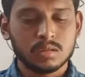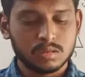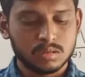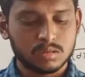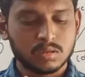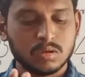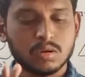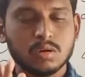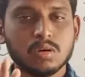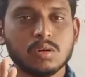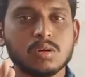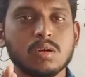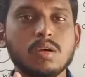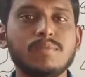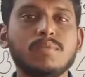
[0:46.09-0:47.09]

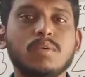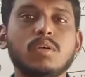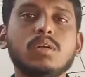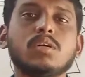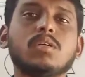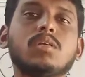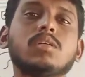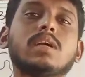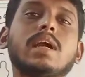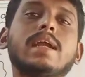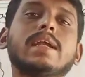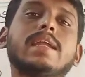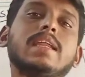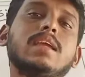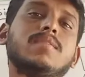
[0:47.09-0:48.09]
So a polygon
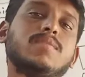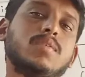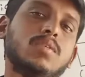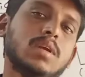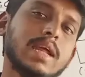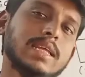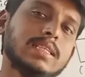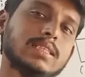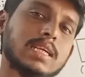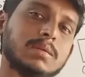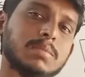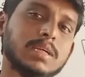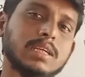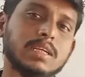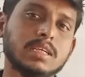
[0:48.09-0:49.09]
containing four line
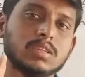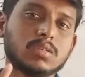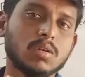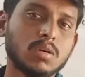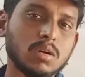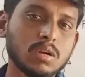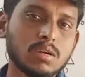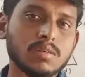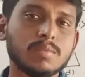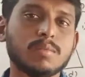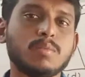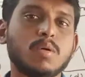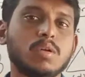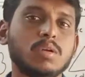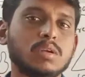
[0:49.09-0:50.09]
segment, it is called
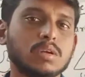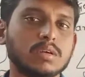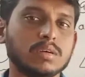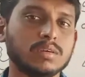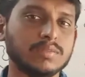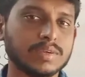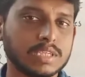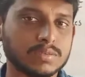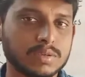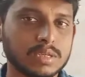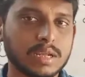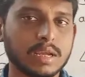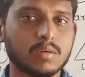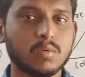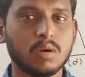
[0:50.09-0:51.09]
which one?
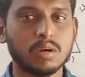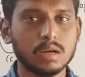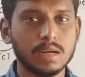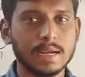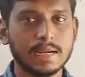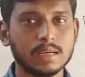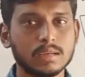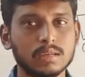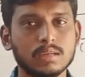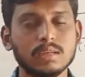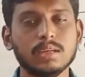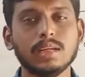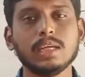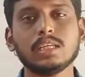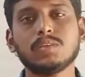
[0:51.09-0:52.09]
Quadrilateral.
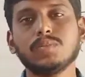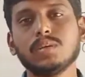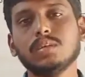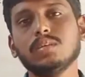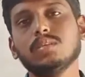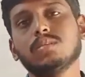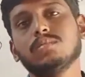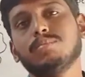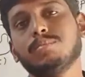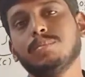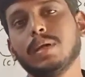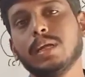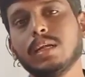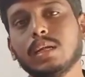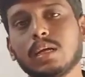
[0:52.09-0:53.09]
Next one,
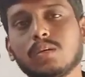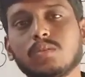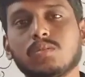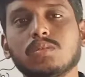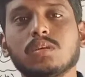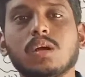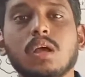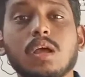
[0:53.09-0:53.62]
pentagon.